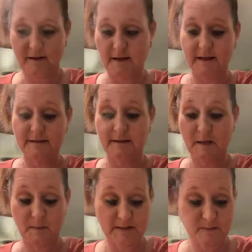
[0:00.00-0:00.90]
it's gonna
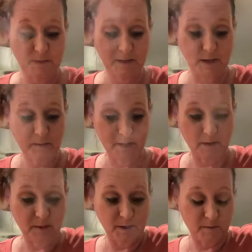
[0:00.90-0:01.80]
be some yummy,
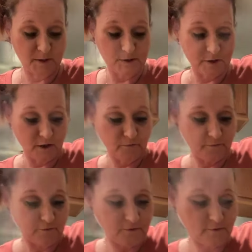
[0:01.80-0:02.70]
yummy, yummy stuff.